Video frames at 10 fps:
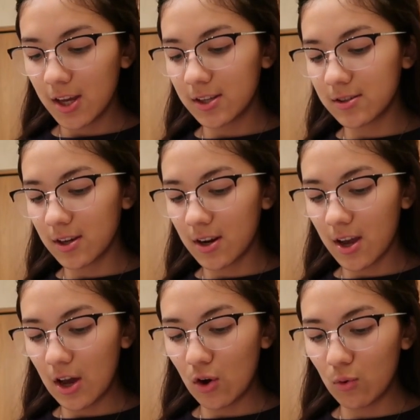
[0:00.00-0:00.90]
is
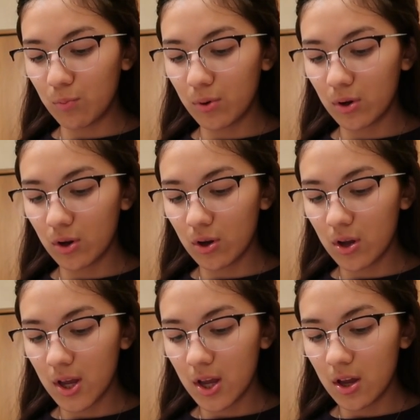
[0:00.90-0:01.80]
gonna help
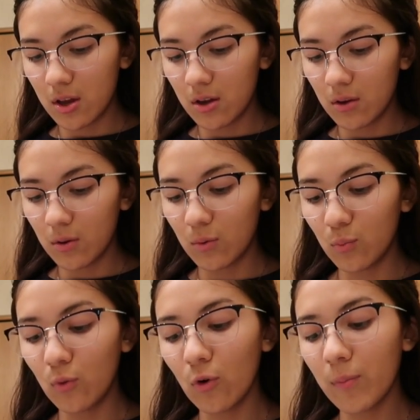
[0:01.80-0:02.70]

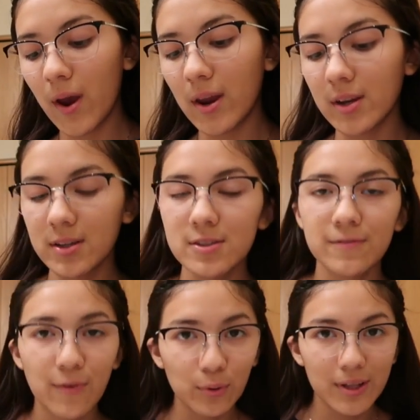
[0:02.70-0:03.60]
warm and
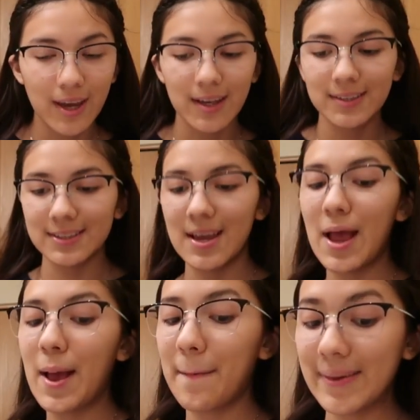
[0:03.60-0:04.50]
exfoliate
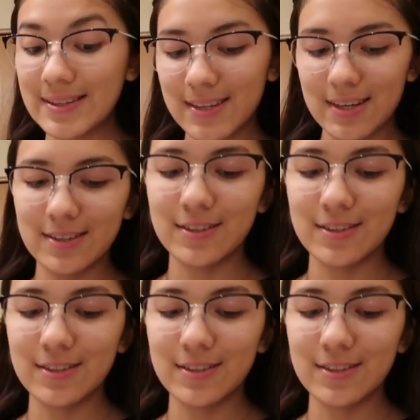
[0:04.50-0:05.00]
my skin.